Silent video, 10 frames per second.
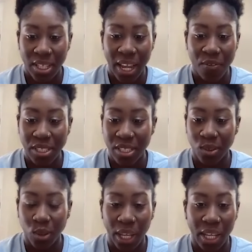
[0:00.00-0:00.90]
every
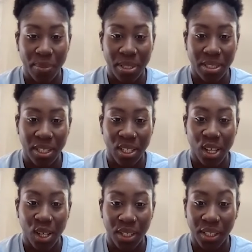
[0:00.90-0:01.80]
single game is a
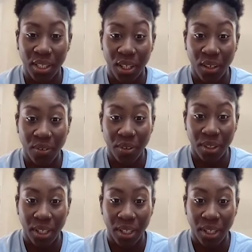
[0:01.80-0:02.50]
learning curve,